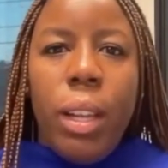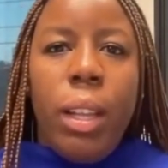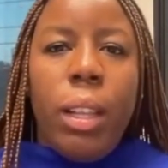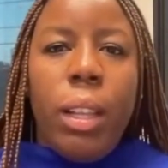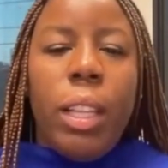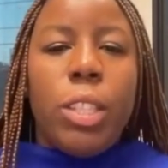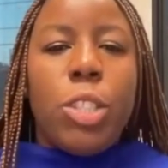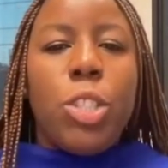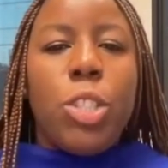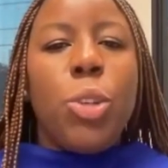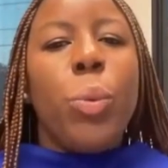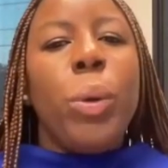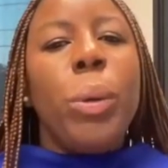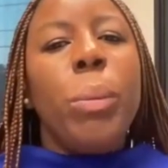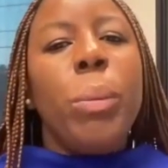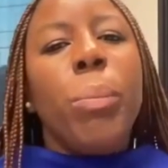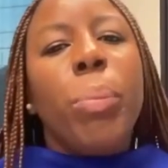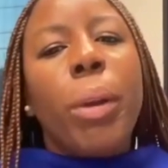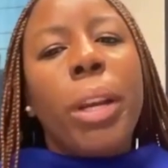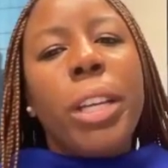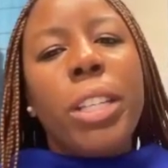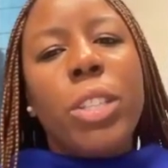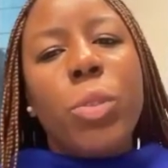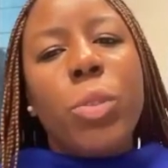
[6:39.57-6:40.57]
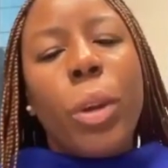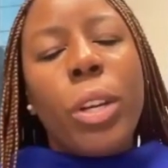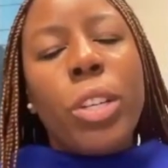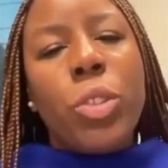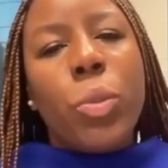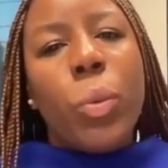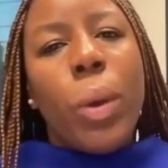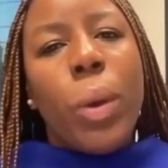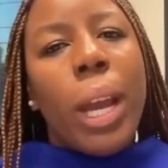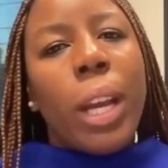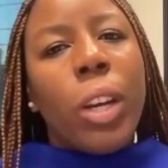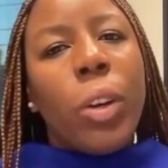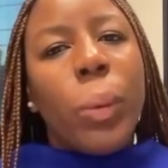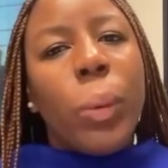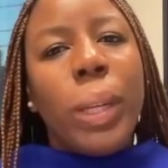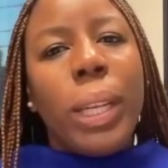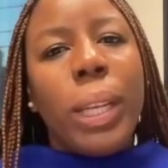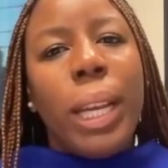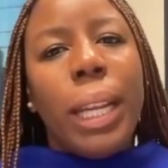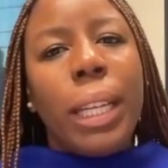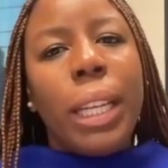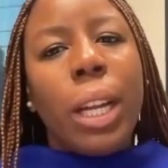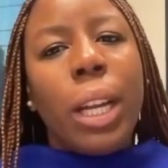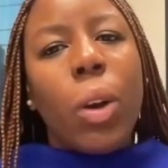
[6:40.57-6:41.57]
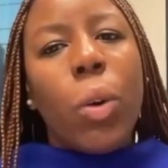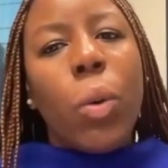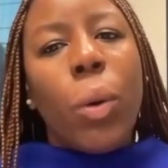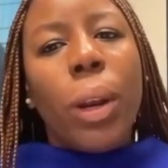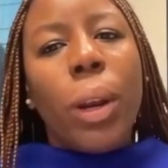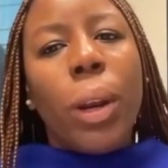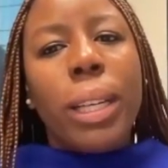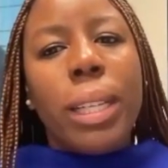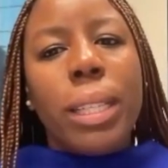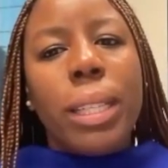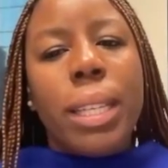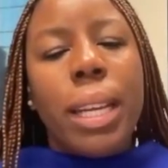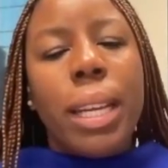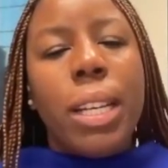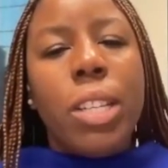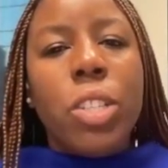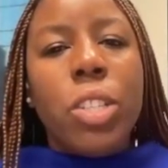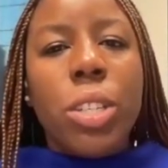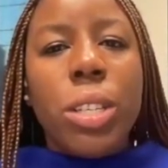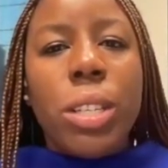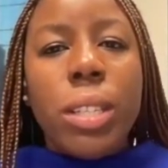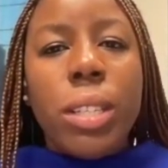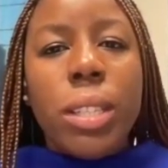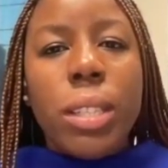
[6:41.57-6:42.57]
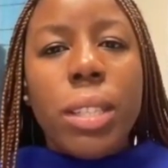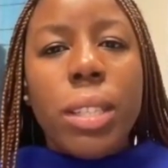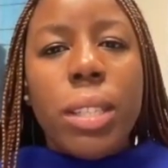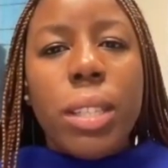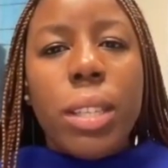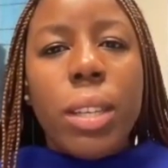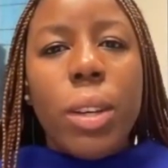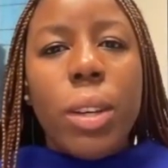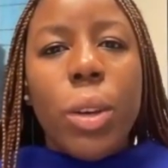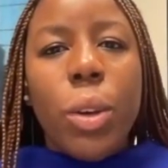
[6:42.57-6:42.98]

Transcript: That to embrace racial equity in our organizations,